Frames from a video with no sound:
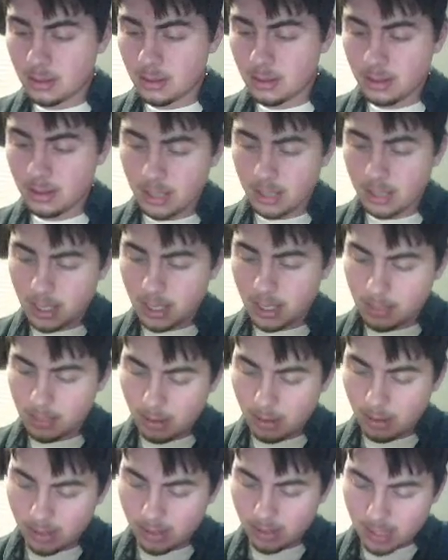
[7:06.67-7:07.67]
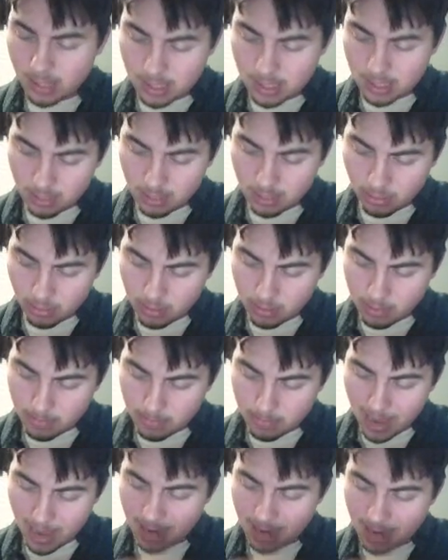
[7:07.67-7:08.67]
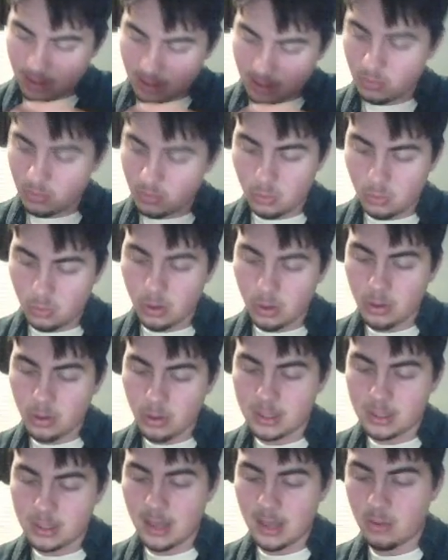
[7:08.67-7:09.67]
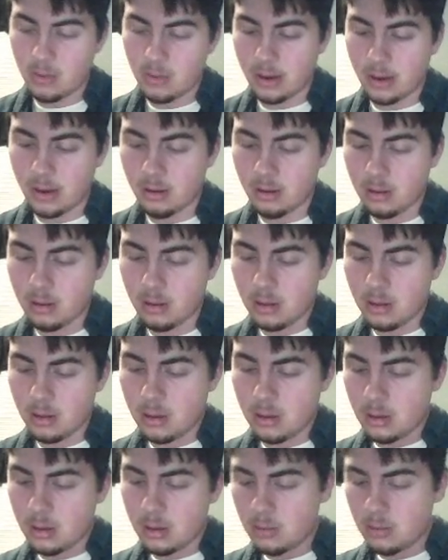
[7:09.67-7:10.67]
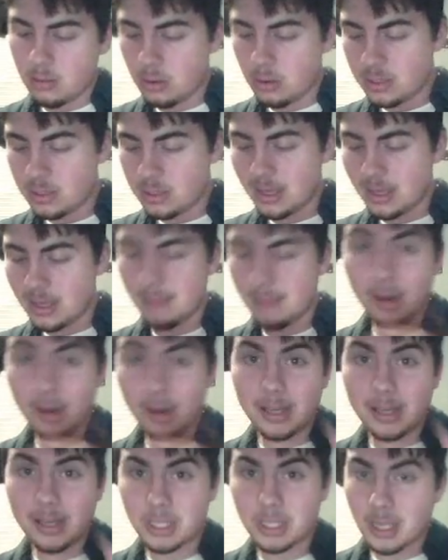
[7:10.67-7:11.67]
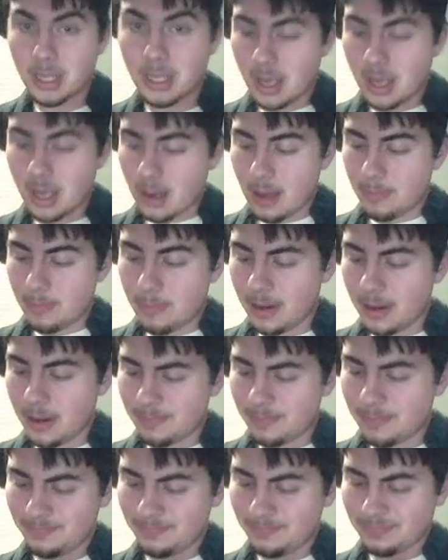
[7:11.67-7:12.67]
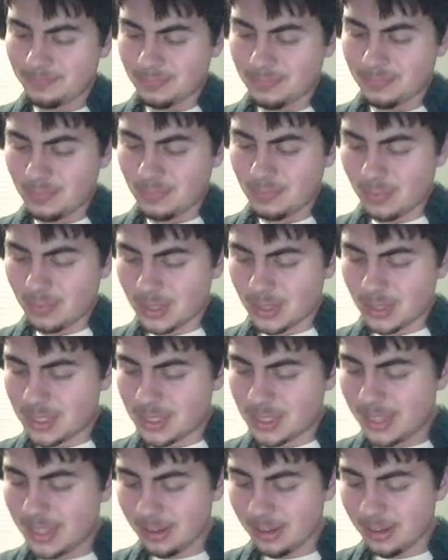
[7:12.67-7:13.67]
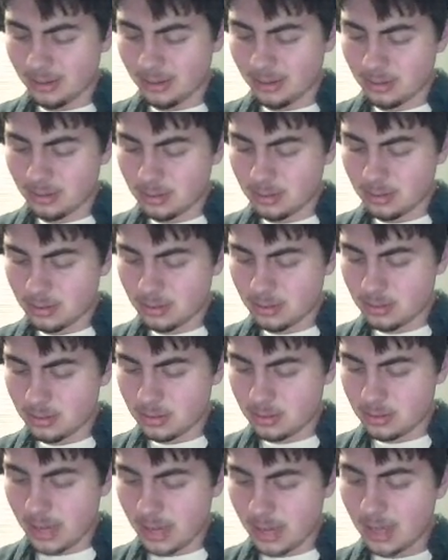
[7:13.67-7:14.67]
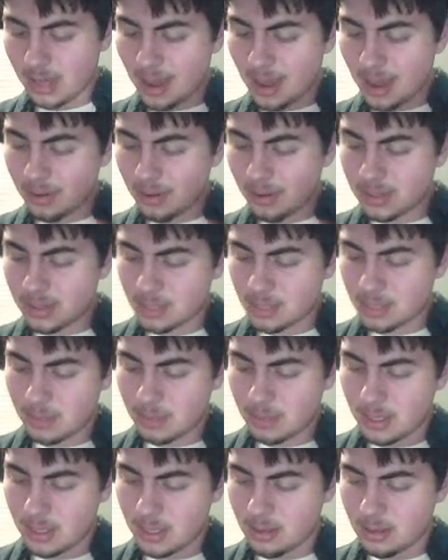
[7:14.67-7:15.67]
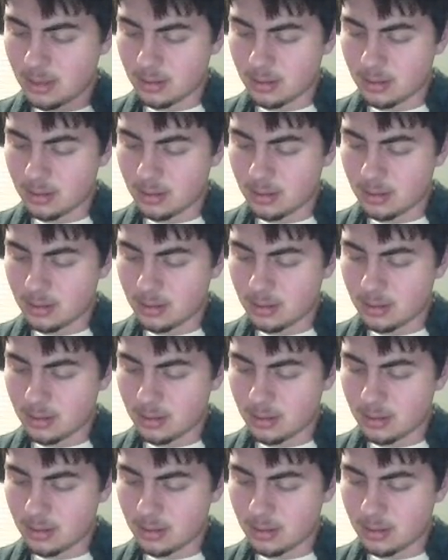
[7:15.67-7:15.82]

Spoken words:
Like, you could probably touch it up with a bit of paint and you won't notice it that much. But still, they allowed this to be